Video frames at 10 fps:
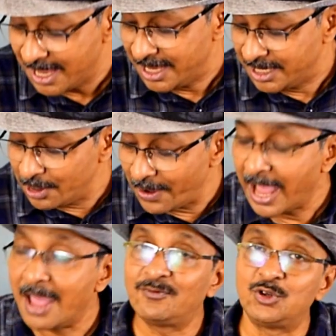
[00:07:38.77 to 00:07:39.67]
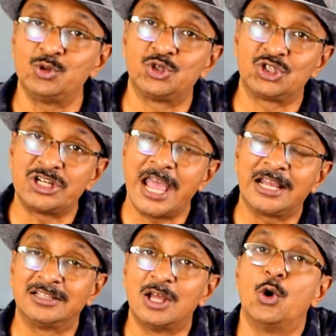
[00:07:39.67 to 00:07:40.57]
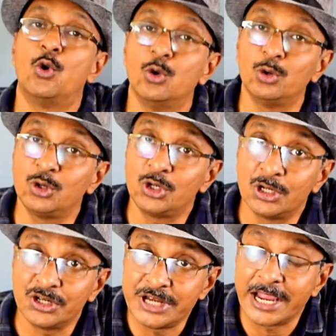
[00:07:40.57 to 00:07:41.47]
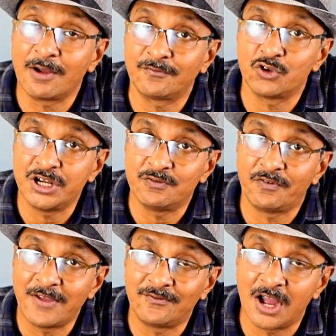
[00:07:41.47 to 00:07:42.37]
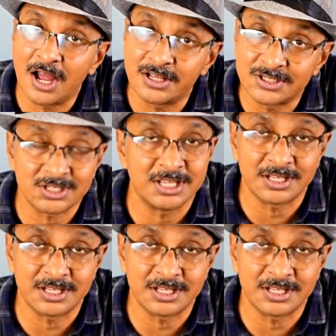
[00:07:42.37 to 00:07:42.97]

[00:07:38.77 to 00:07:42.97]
You have to stack the whole deck of 25 cards in the